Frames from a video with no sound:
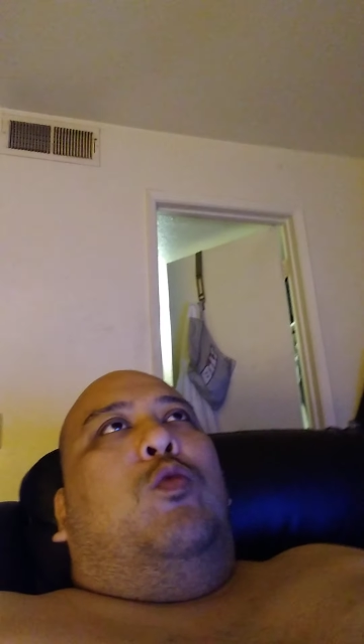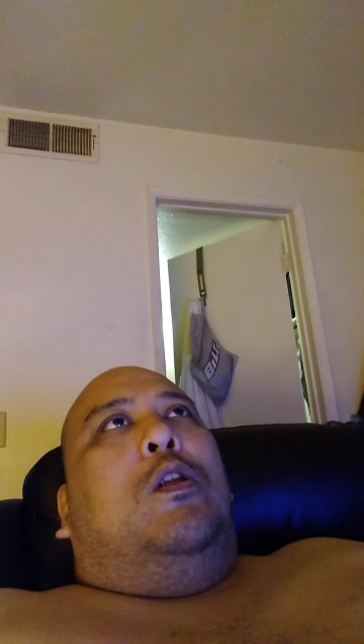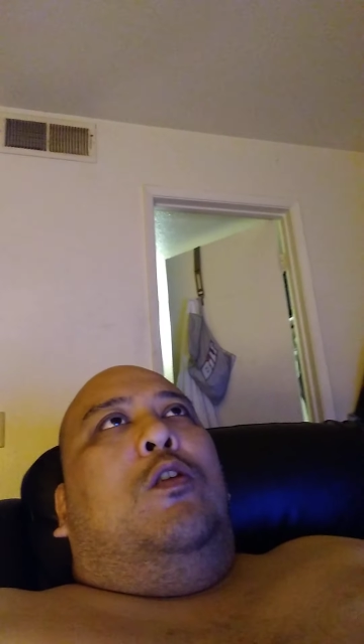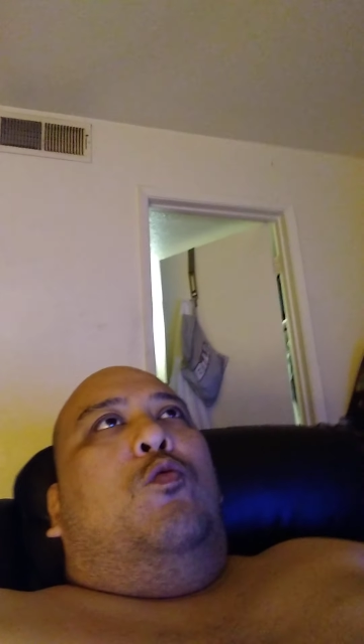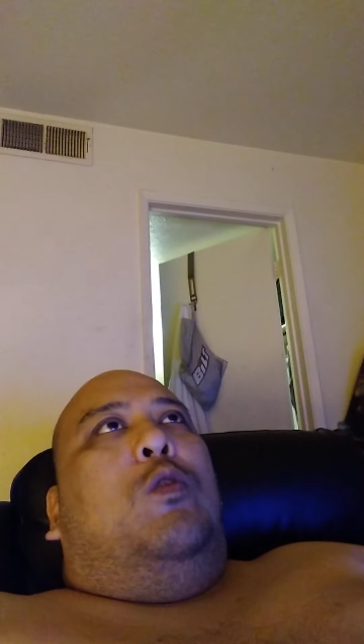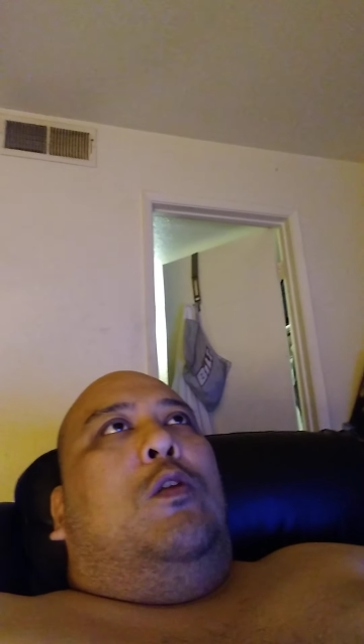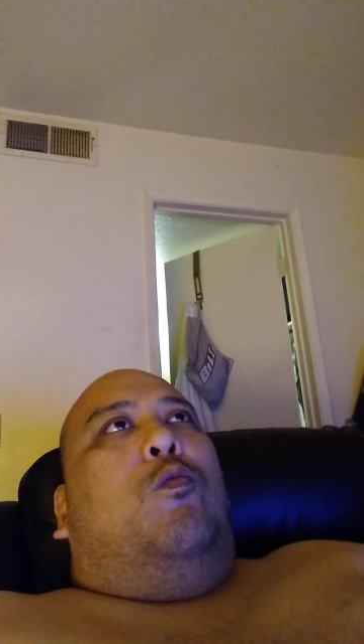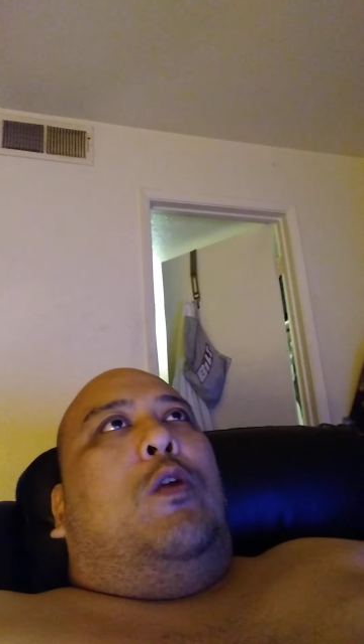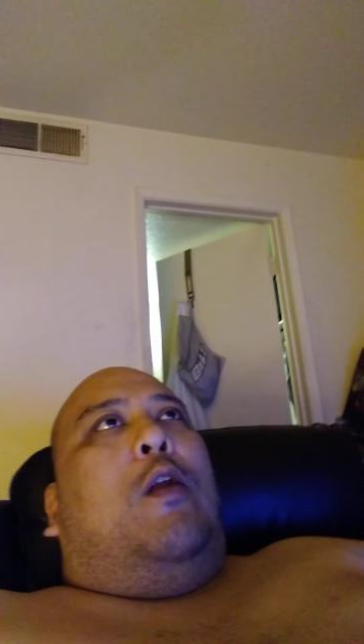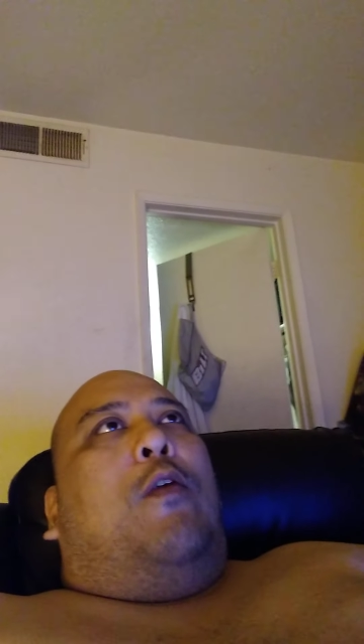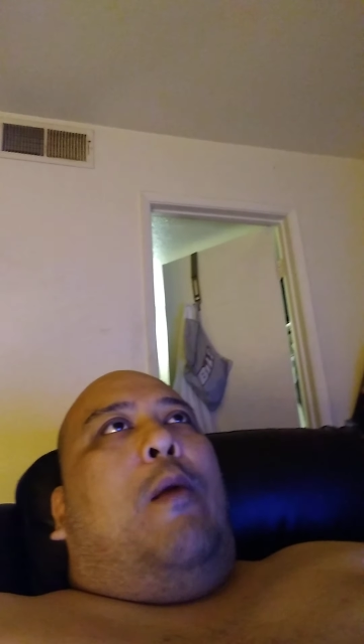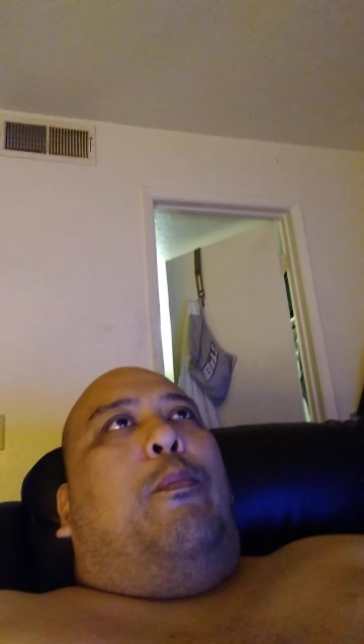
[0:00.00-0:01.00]

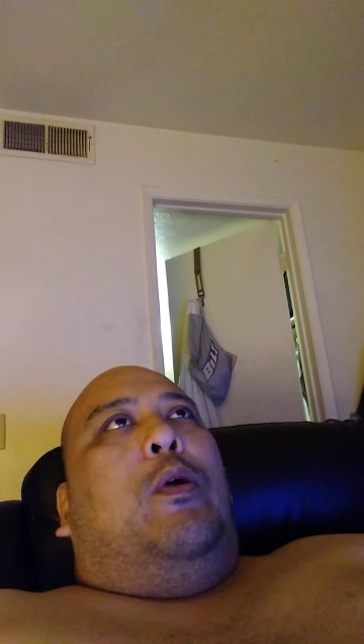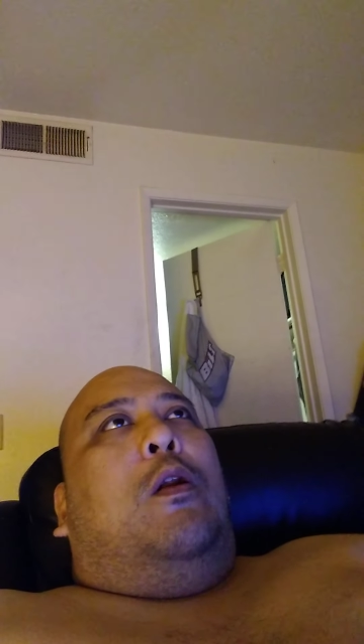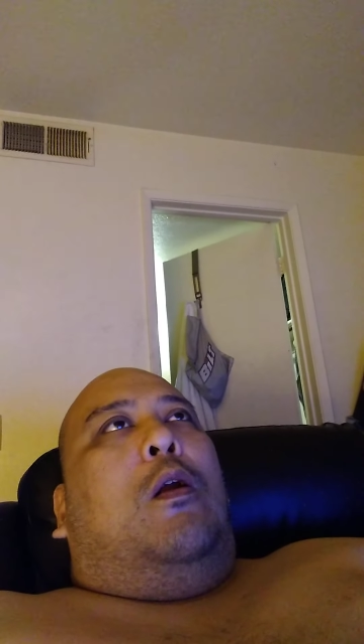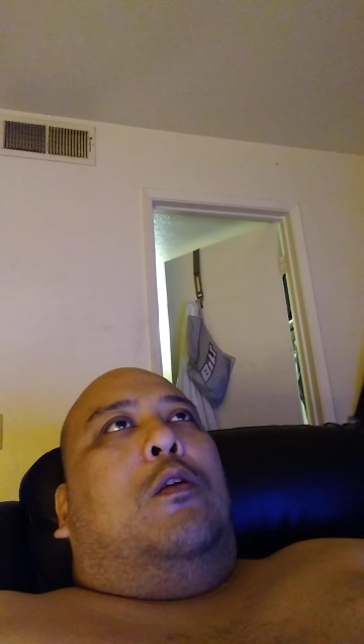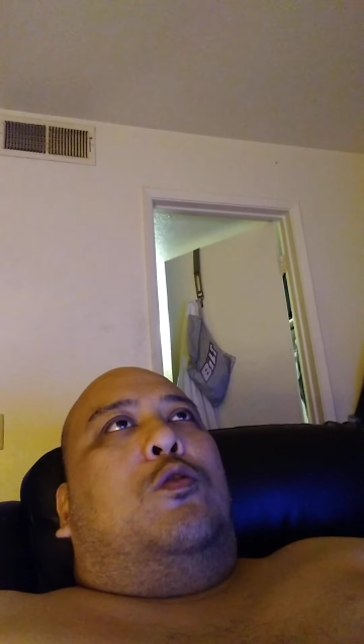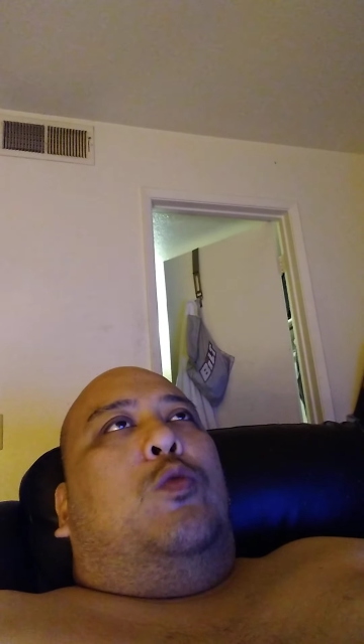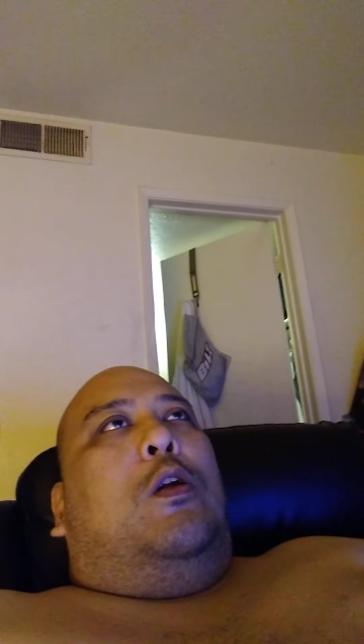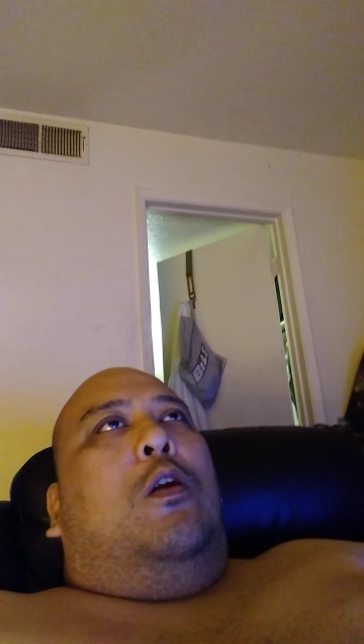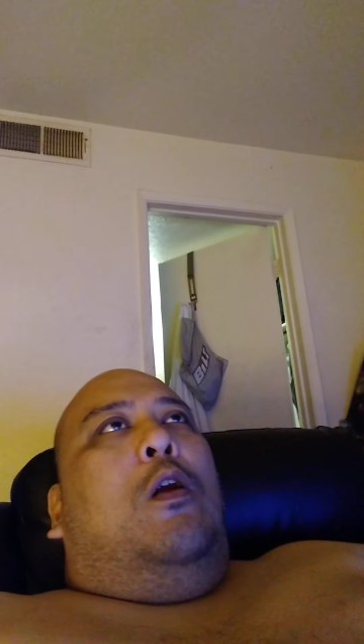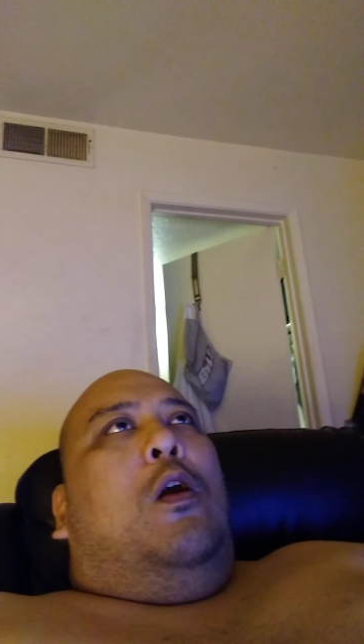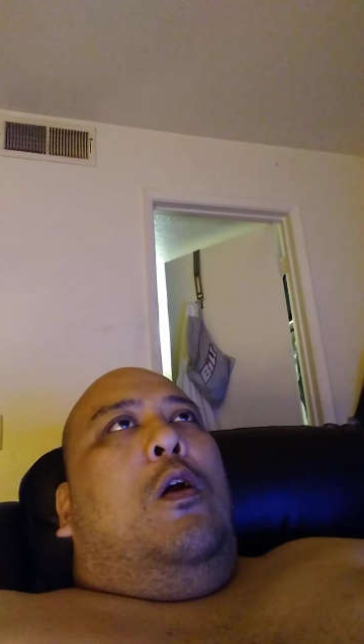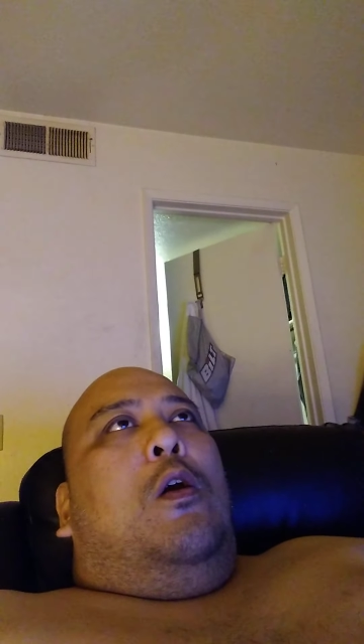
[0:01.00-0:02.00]
whenever I put it on Twitter